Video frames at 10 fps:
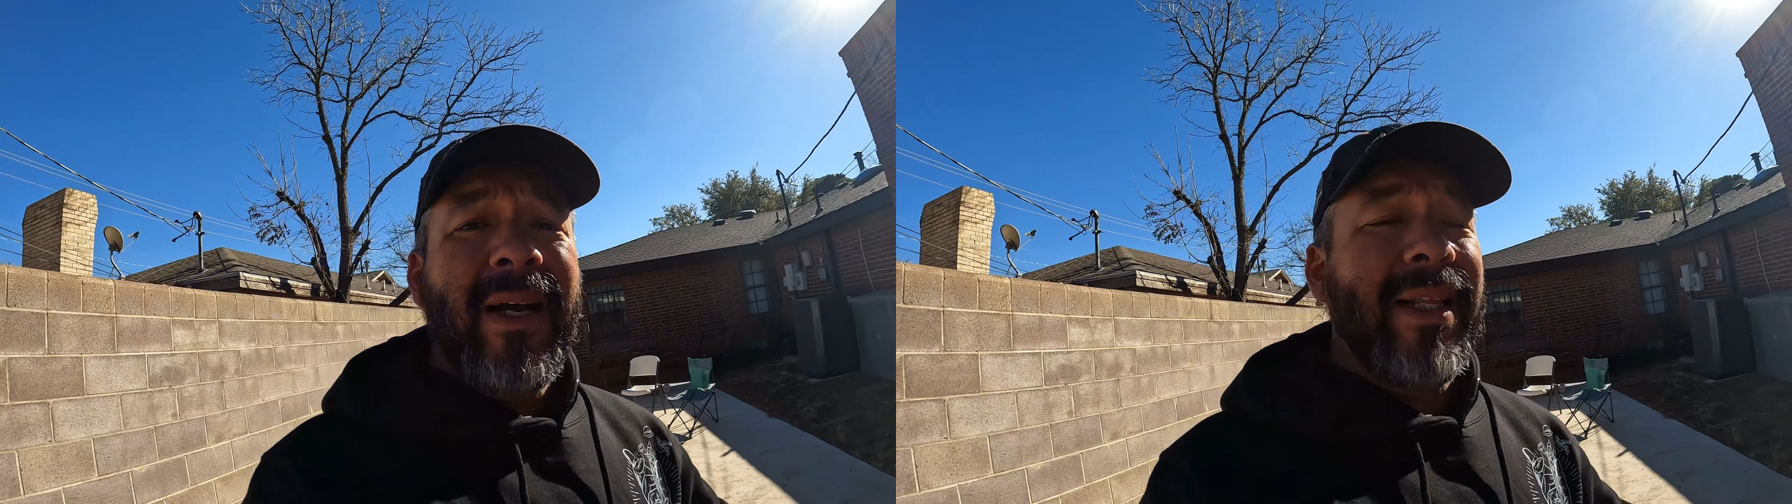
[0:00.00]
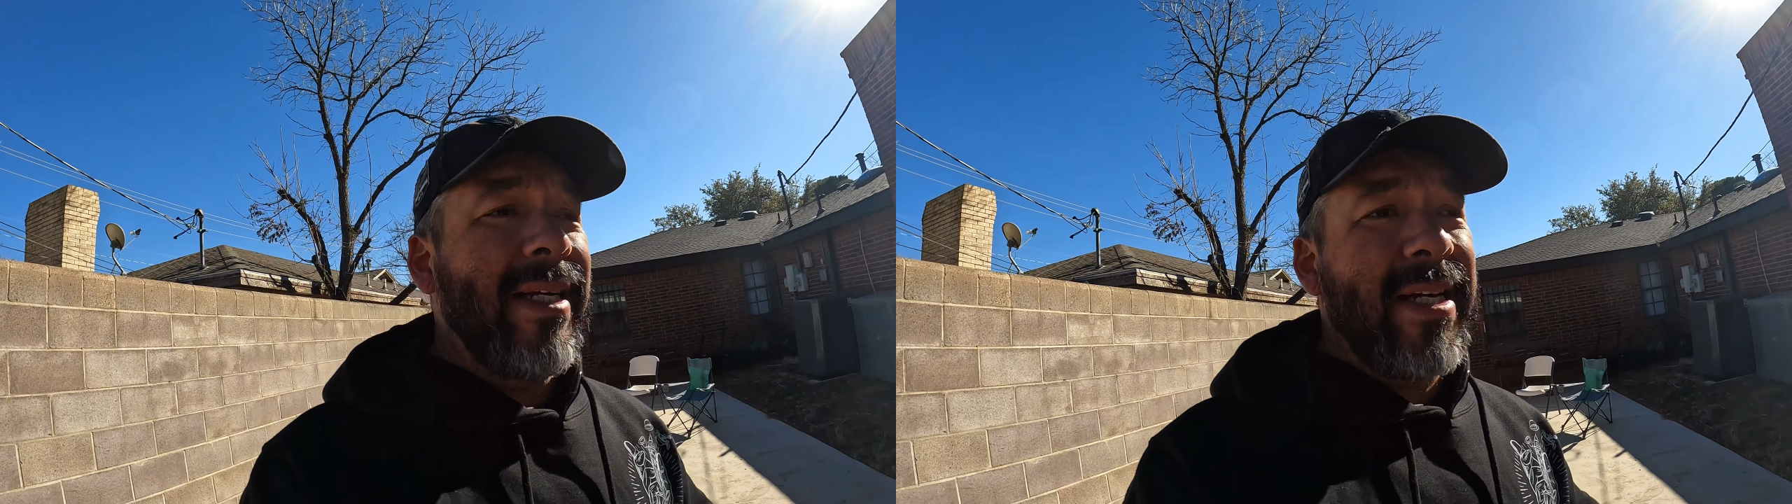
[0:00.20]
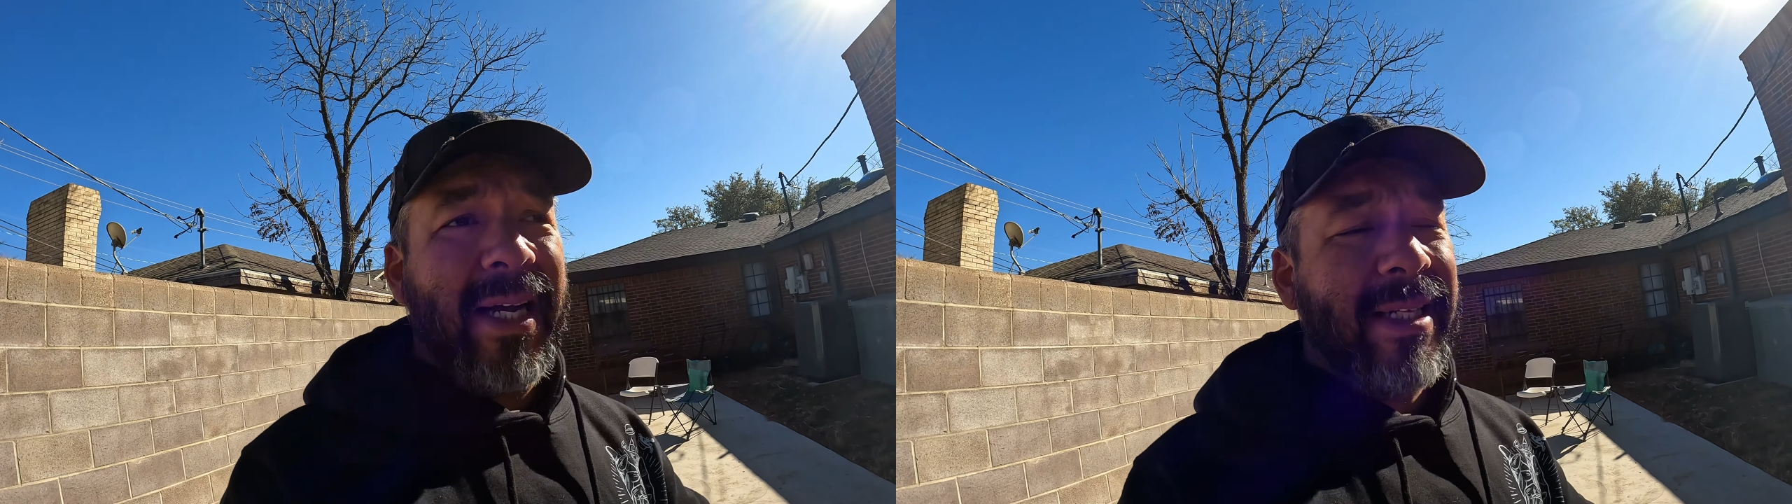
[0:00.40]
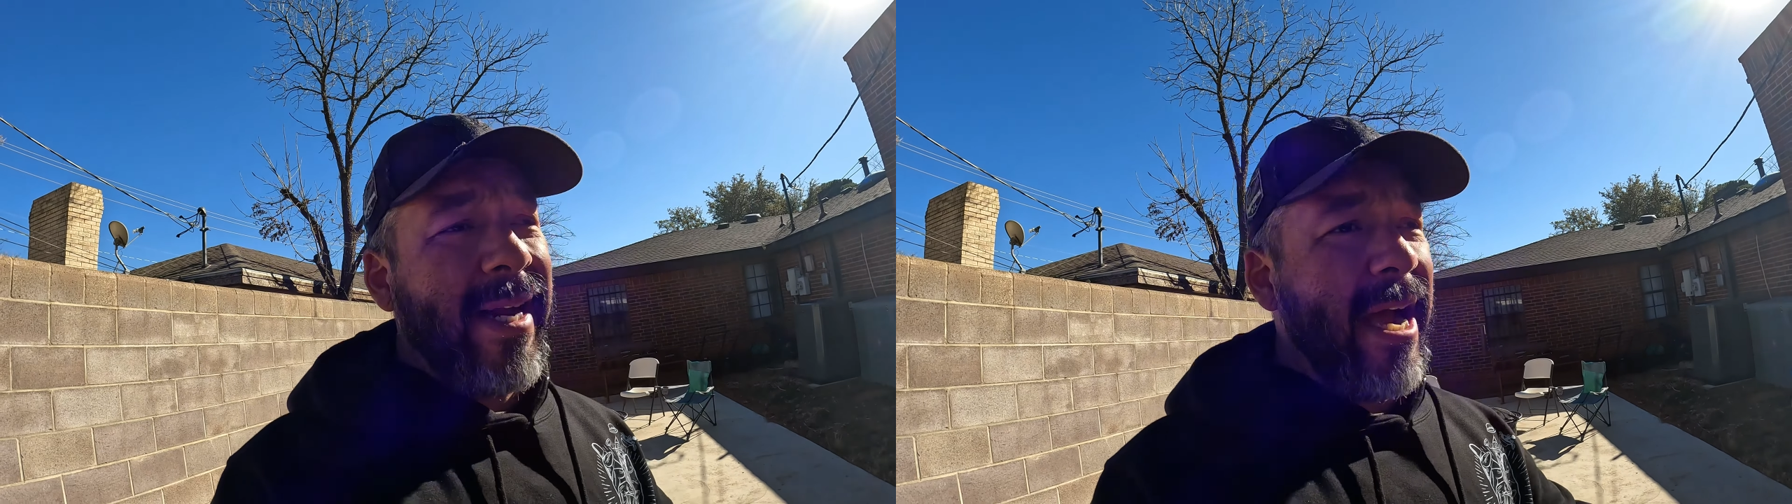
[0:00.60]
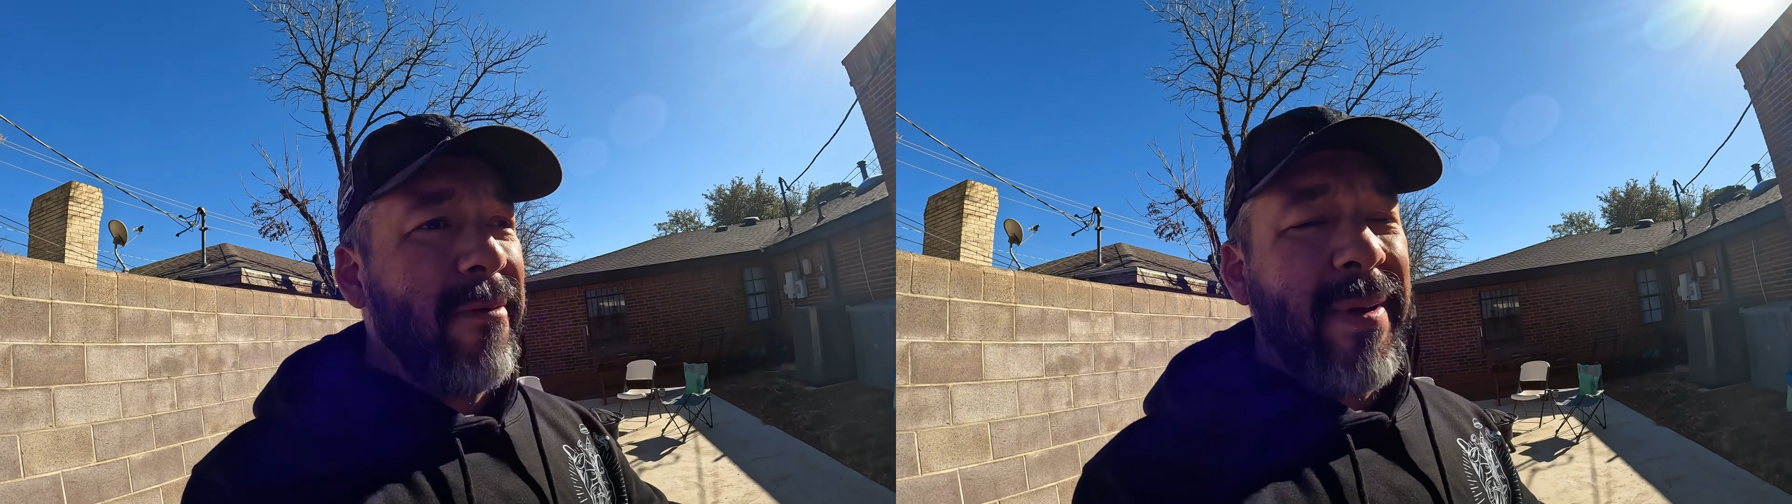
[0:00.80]
They checked it
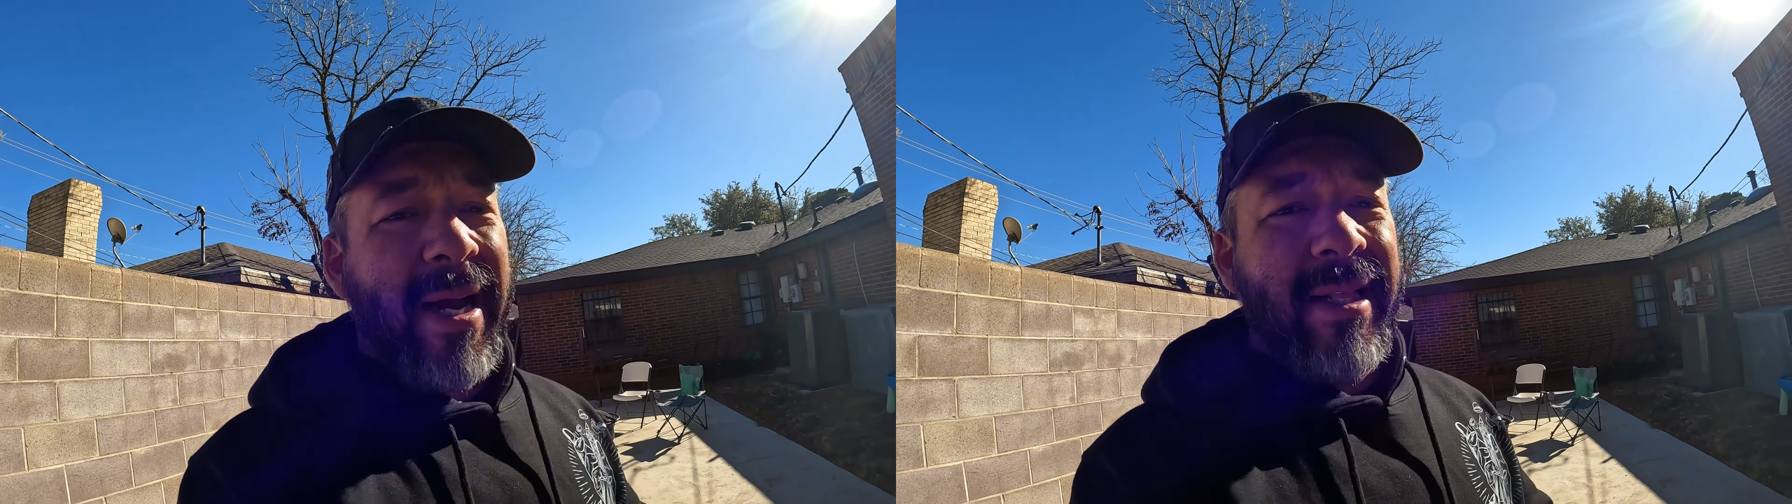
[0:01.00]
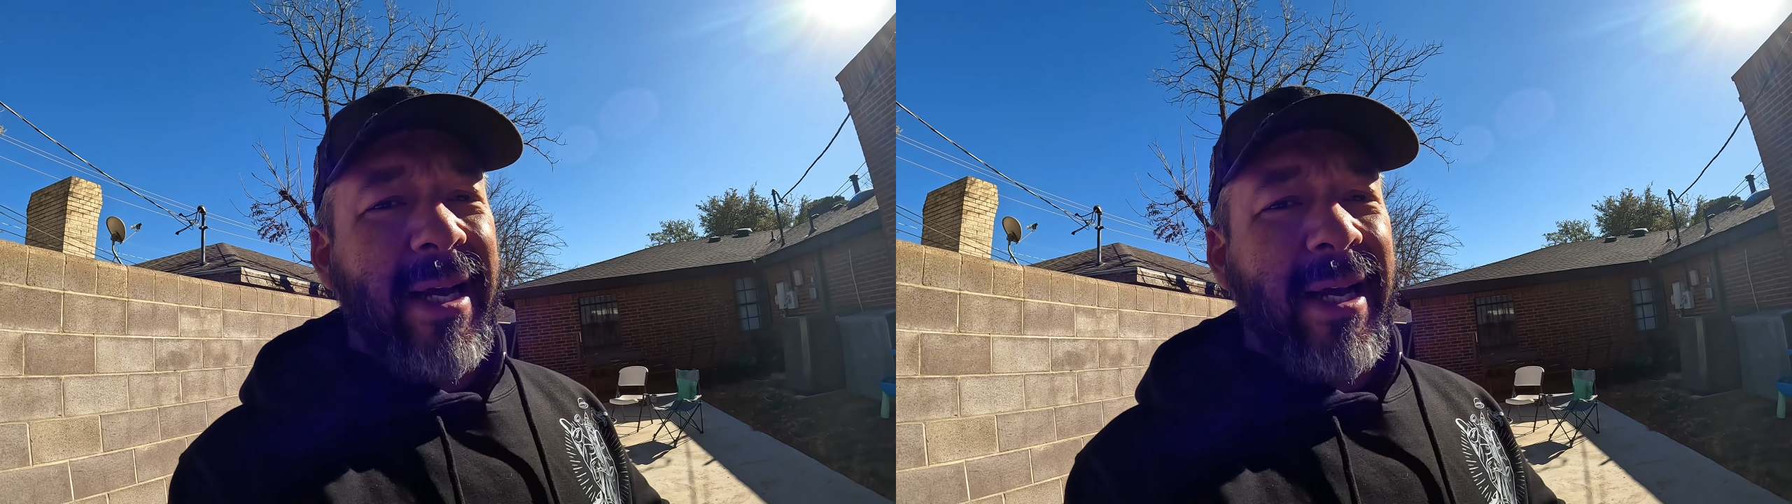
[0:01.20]
out, man.